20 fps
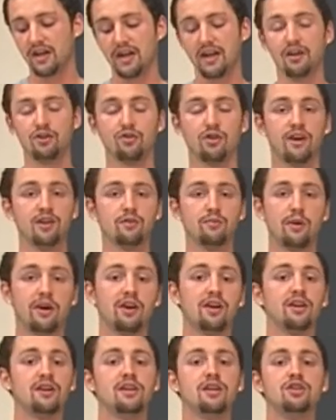a
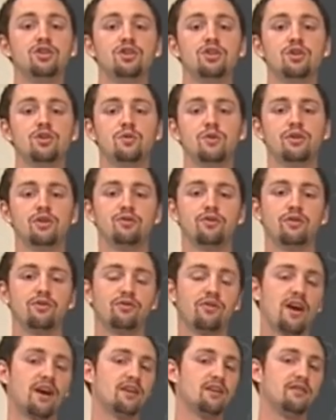transparent tissue with a
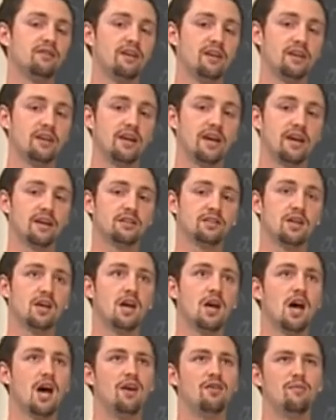refractive index
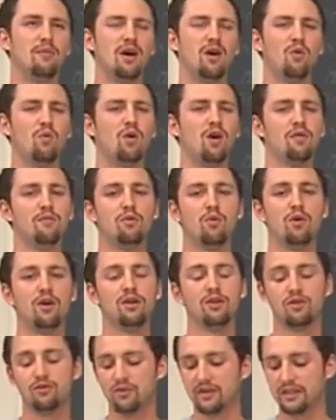of about
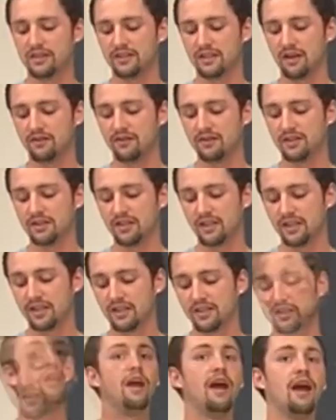
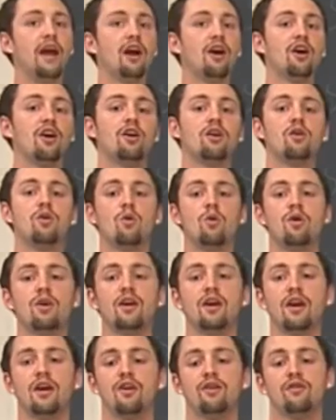1.376. The
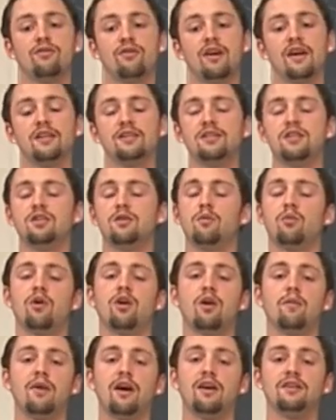air-cornea interface is
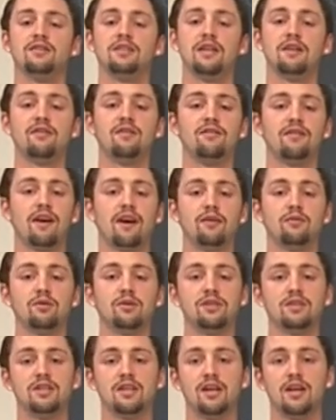where about
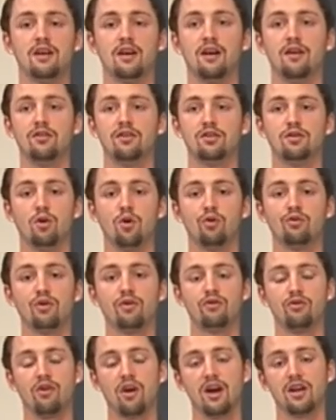75% of the total
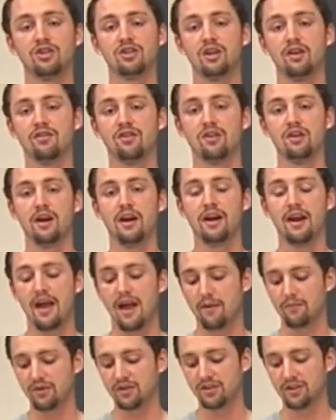refraction of the light
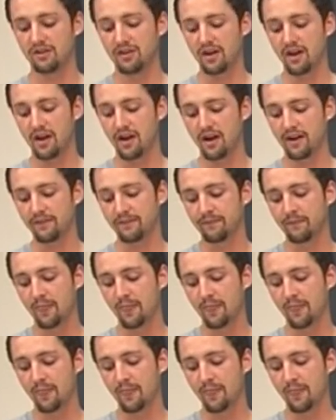happens in the eye.